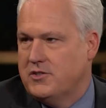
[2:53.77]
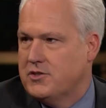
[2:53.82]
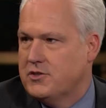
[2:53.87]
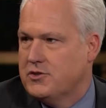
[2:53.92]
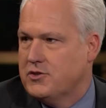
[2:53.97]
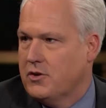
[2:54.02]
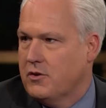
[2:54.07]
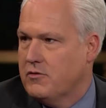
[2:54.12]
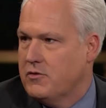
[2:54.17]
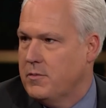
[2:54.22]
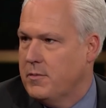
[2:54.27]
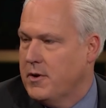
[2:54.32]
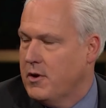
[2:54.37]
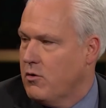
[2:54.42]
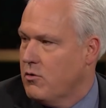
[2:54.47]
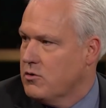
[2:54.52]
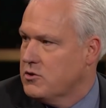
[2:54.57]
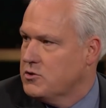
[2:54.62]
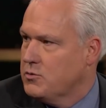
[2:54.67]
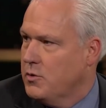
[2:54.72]
deserve to be
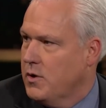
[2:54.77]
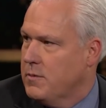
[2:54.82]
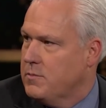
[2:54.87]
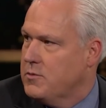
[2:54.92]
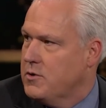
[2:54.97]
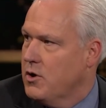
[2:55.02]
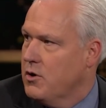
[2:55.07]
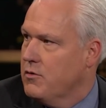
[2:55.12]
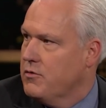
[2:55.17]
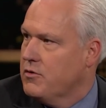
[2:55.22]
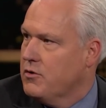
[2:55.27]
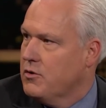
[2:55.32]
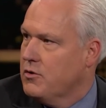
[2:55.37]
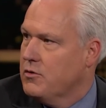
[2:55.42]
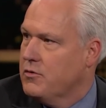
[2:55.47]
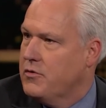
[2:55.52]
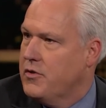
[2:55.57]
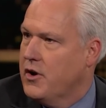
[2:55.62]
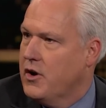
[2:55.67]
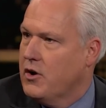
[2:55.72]
horsewhipped over
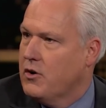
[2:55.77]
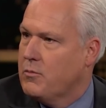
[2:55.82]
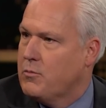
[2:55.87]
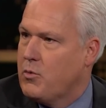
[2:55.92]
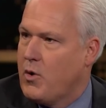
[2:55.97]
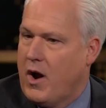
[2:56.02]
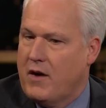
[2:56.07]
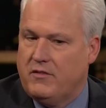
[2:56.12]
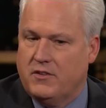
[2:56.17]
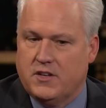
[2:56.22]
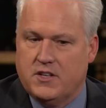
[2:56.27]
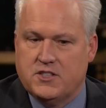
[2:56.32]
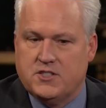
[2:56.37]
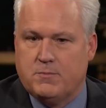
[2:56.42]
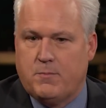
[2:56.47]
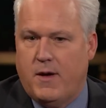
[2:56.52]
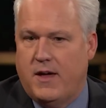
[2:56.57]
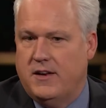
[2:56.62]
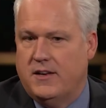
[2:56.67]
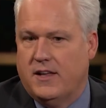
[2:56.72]
their profligate
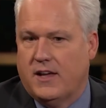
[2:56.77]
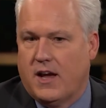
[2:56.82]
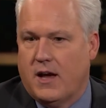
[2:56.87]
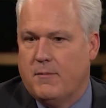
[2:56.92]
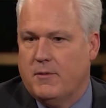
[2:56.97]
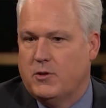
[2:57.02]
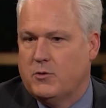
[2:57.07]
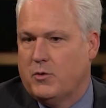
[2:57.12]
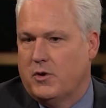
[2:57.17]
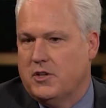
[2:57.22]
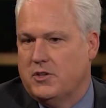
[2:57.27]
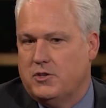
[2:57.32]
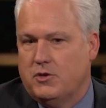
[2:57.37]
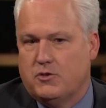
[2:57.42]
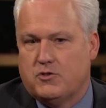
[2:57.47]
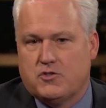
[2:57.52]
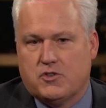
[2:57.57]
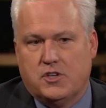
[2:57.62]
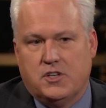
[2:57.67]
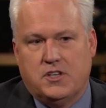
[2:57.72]
spending. I mean, $22
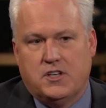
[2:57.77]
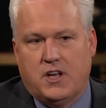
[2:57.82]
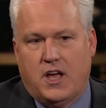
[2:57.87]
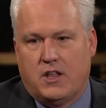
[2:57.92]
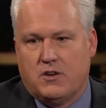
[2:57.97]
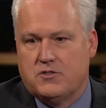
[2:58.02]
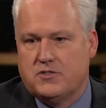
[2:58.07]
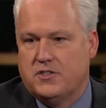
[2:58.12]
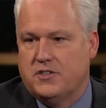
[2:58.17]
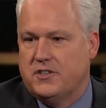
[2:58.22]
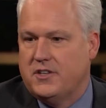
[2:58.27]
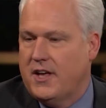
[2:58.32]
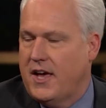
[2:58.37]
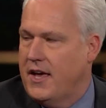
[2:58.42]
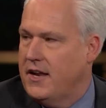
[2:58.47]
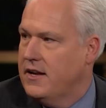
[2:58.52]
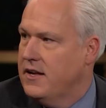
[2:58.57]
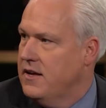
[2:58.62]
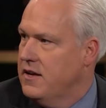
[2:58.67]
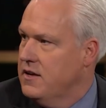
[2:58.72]
trillion in
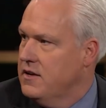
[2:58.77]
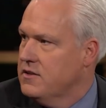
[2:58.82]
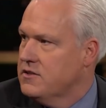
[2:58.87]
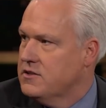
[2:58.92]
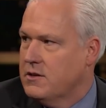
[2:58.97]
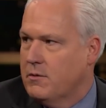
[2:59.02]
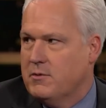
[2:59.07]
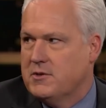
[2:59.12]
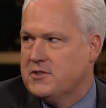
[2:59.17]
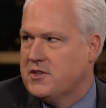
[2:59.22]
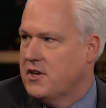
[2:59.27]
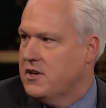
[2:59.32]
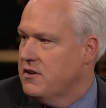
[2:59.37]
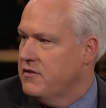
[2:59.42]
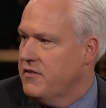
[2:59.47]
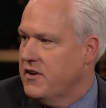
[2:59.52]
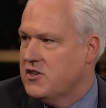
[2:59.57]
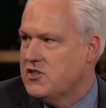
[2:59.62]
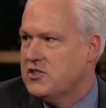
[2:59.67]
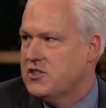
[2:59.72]
debt. Someone's going to
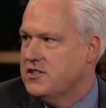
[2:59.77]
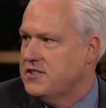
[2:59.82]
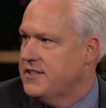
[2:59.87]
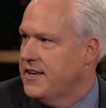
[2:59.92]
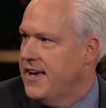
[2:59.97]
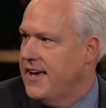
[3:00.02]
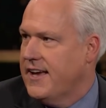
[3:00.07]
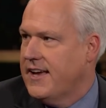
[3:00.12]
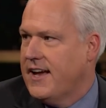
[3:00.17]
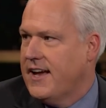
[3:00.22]
eventually say, hey,